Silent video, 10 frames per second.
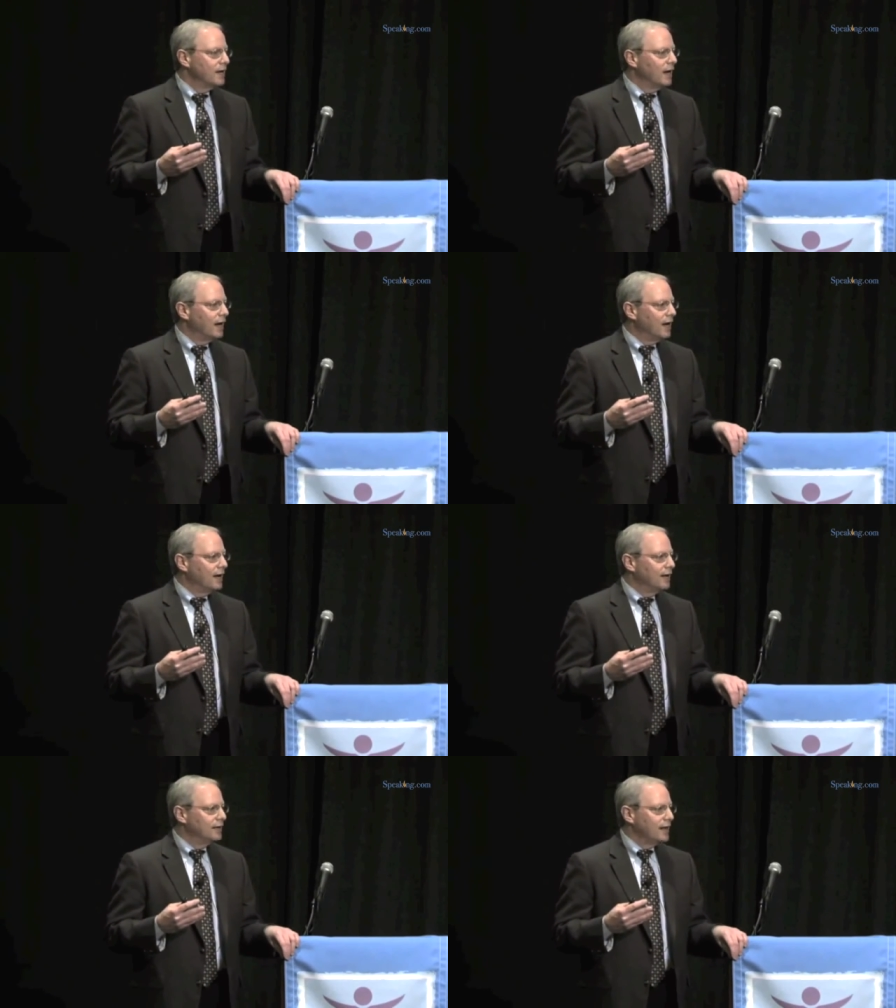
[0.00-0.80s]

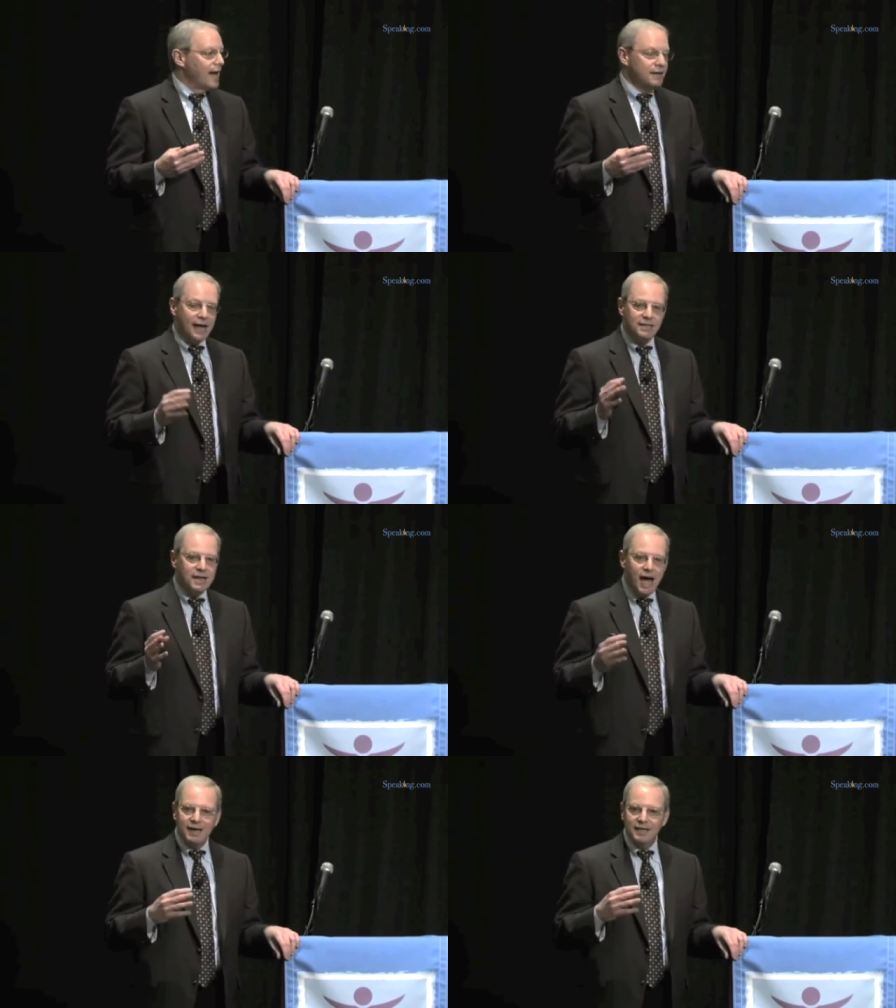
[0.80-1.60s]
And that's
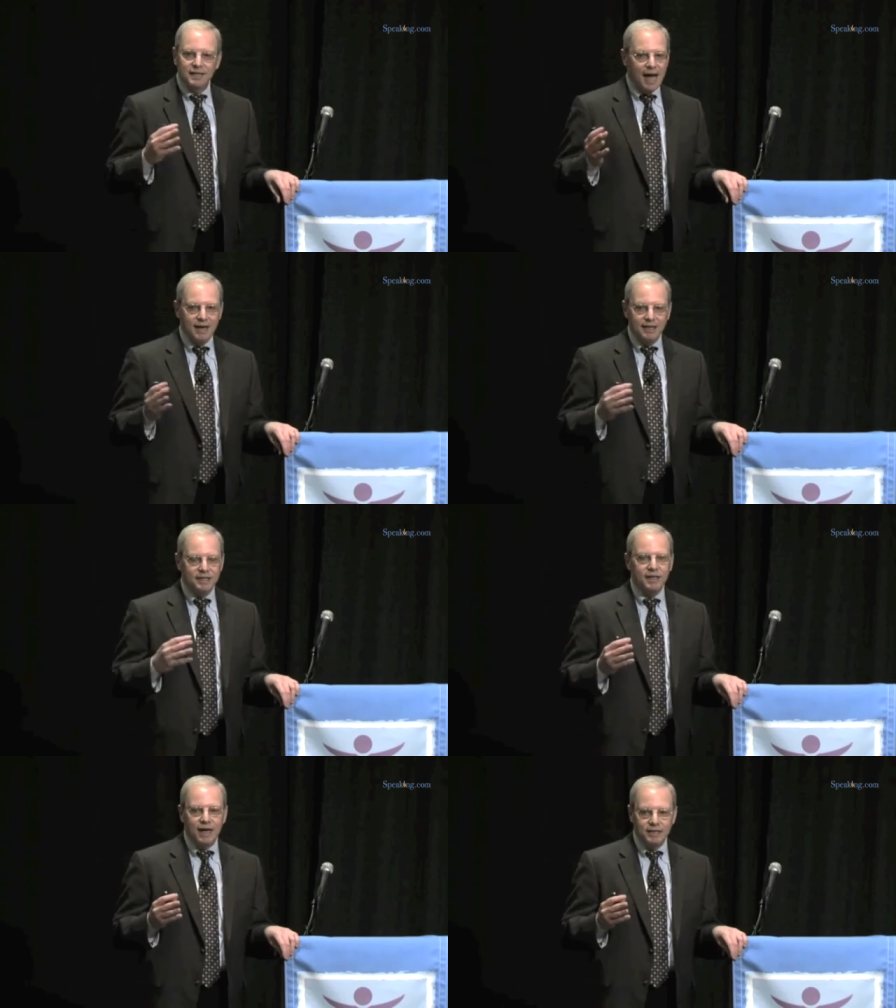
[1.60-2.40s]
not that
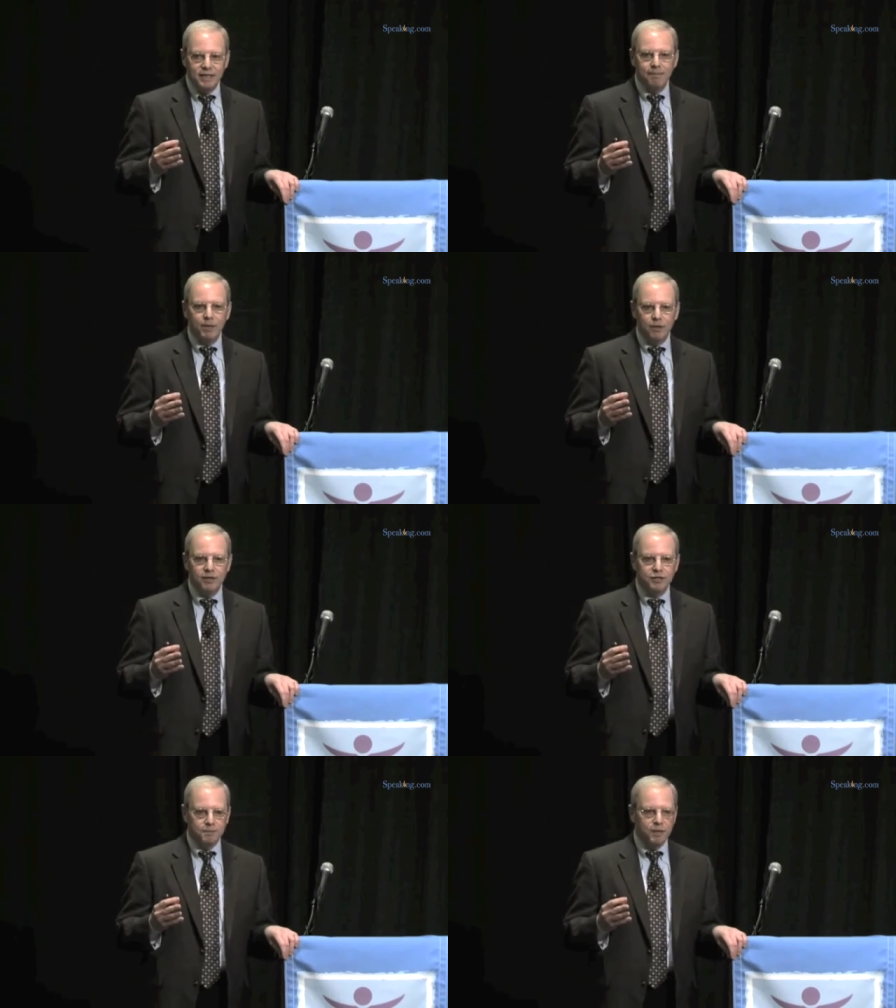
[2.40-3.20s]
atypical an
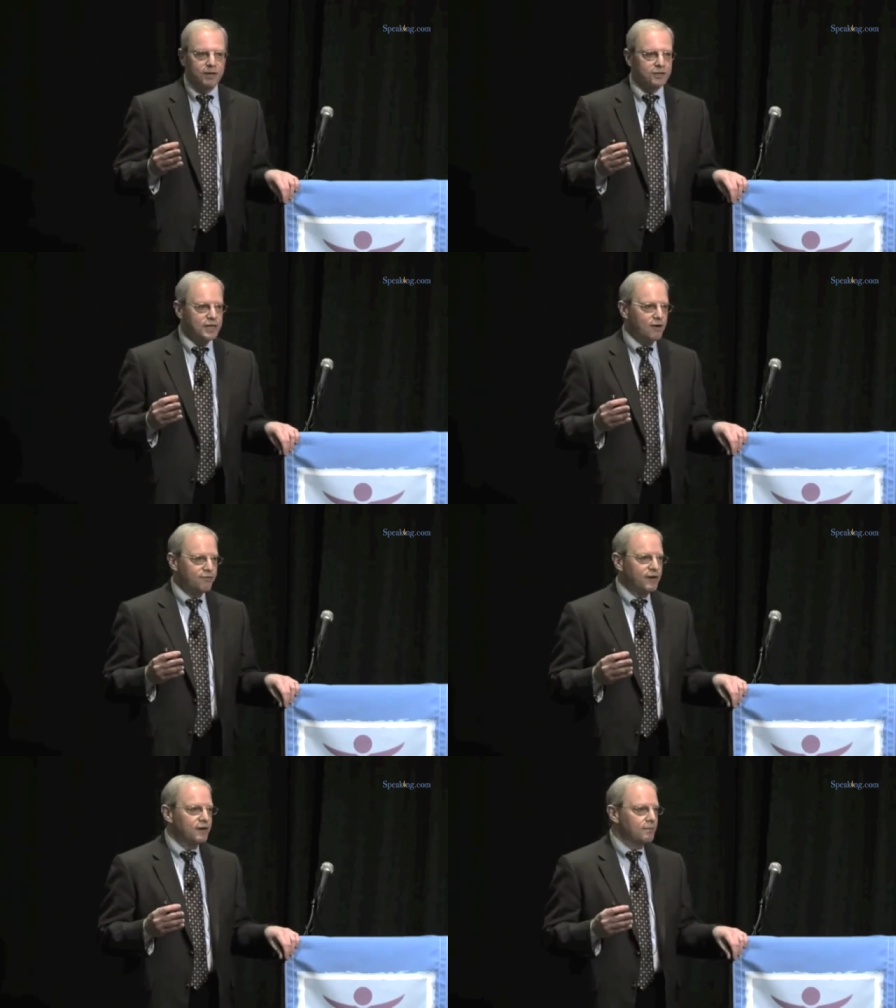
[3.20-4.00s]
experience now. A
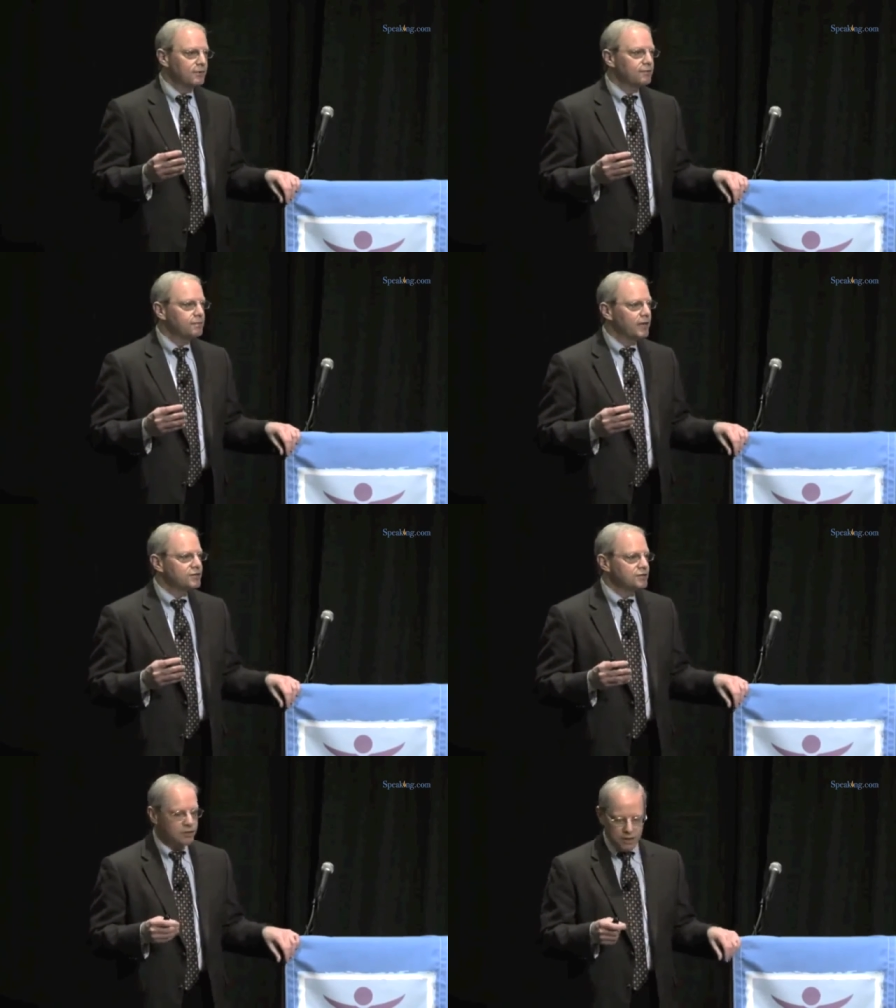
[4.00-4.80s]
fair number of
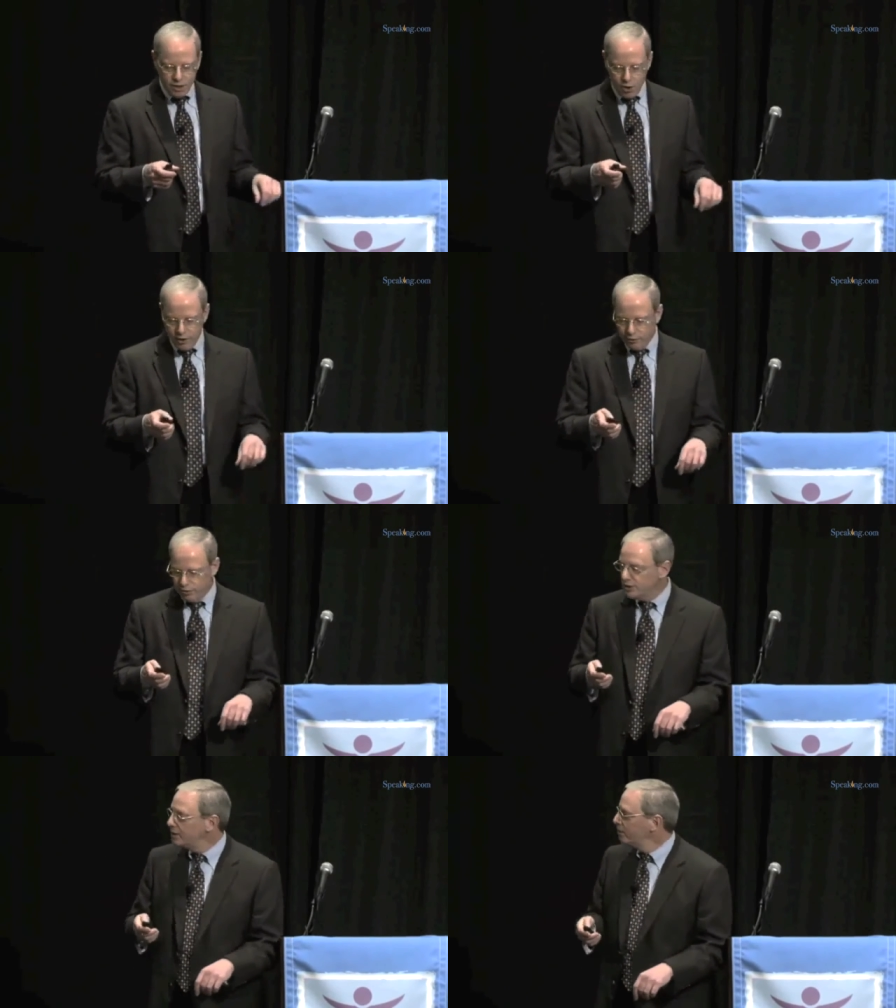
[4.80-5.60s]
places are going through
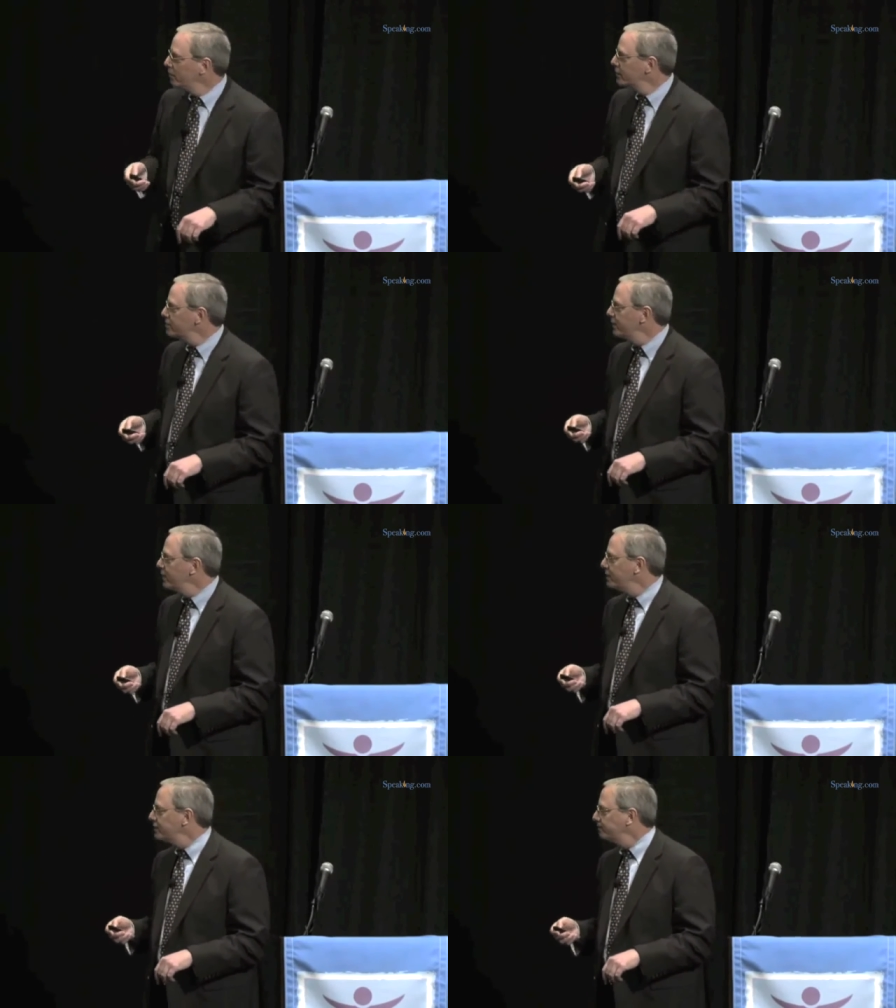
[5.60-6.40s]
a similar
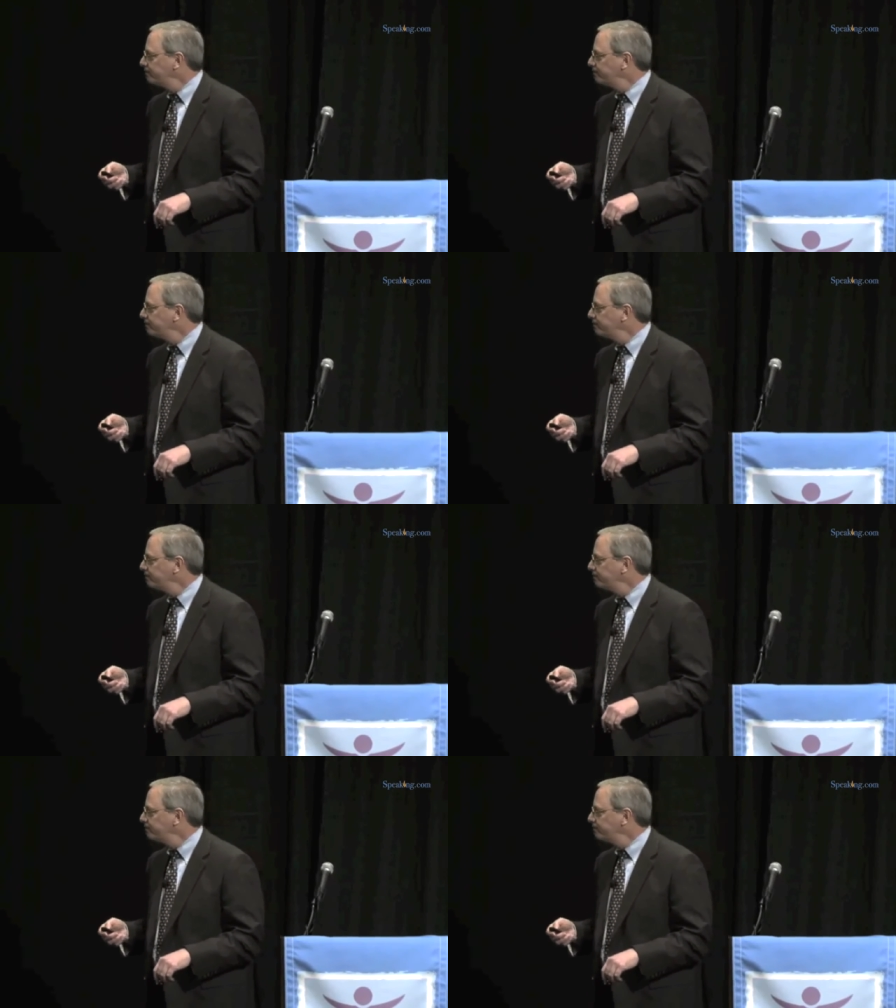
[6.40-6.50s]
experience.